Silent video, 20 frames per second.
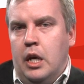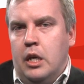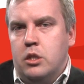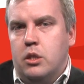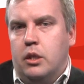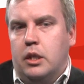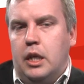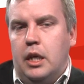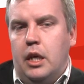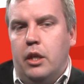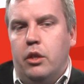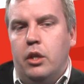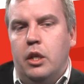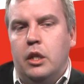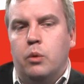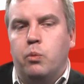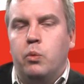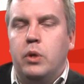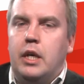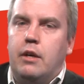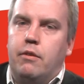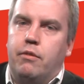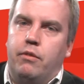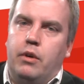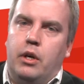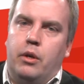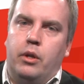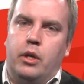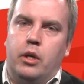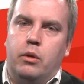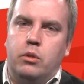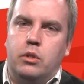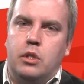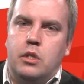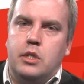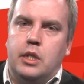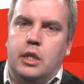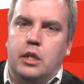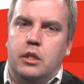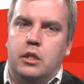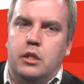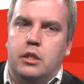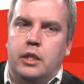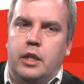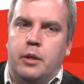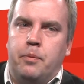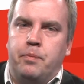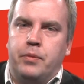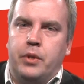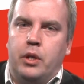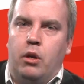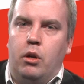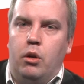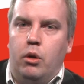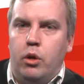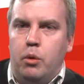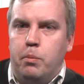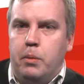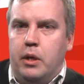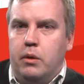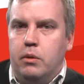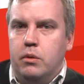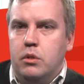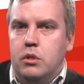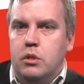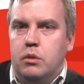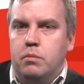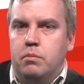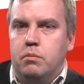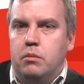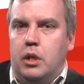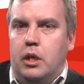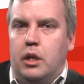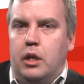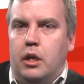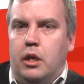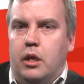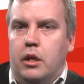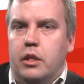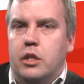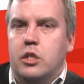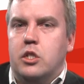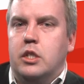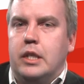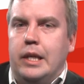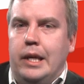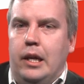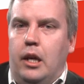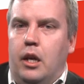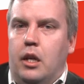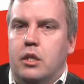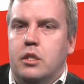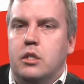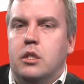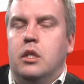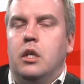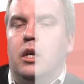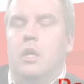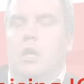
So the key thing that we have found out is that um, a lot about uh, the skills